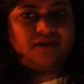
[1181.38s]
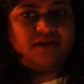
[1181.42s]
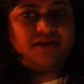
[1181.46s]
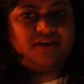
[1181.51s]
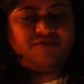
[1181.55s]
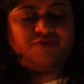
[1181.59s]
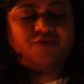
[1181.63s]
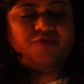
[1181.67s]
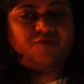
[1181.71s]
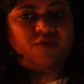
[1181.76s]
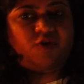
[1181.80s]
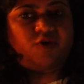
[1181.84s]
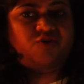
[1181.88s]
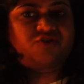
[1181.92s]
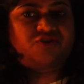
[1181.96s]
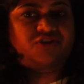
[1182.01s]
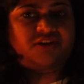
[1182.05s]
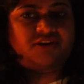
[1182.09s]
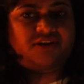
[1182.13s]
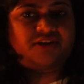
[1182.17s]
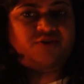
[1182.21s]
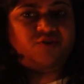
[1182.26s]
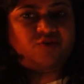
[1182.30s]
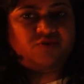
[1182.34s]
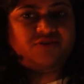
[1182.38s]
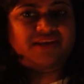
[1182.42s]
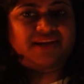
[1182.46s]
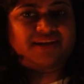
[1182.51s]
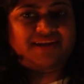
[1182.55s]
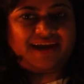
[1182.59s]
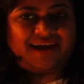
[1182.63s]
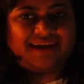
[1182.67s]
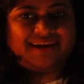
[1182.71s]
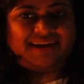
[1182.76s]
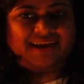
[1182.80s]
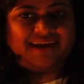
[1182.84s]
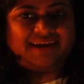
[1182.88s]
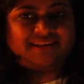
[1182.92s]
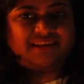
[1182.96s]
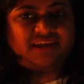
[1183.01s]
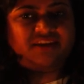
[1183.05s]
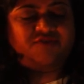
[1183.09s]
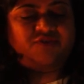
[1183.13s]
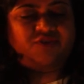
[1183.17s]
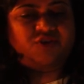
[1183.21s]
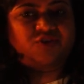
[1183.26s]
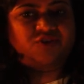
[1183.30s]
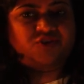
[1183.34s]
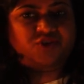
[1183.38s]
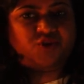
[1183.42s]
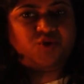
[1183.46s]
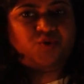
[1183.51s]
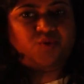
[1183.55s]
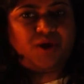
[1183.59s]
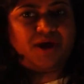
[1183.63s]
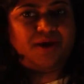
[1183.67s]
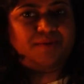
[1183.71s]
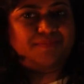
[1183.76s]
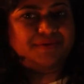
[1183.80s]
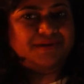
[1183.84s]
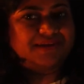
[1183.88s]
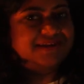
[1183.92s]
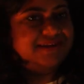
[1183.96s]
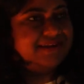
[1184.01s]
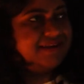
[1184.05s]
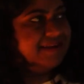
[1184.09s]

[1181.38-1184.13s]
if you follow certain rules and guidelines and if you don't screw up.